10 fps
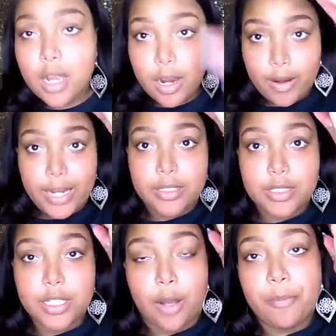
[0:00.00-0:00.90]
Alright,
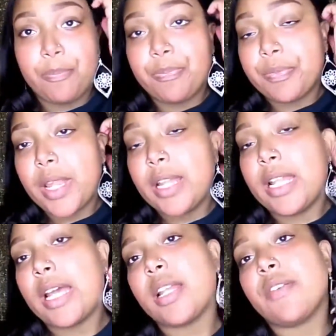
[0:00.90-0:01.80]
so
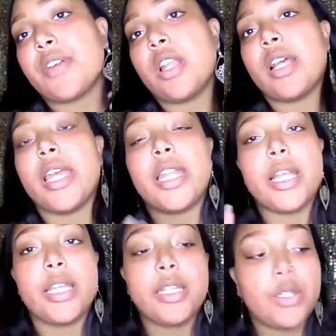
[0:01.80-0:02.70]
now that I've gone
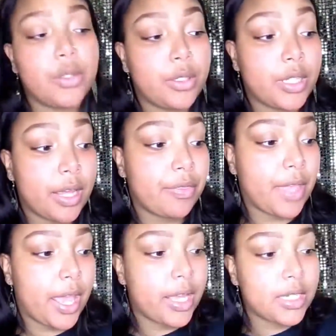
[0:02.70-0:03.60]
ahead and
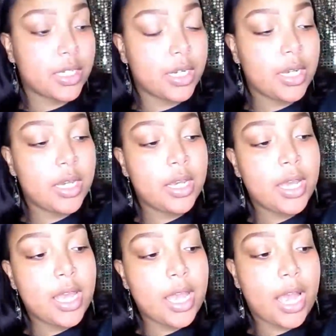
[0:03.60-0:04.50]
done that,
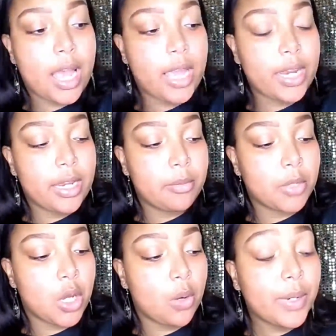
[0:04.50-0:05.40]
I
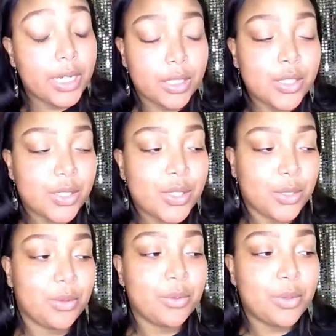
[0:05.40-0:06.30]
am going
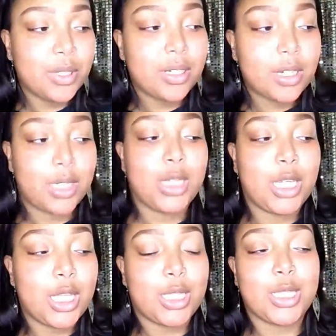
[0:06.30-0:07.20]
to
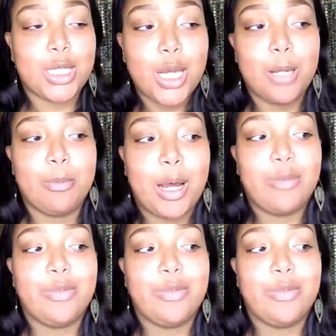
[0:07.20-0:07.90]
get my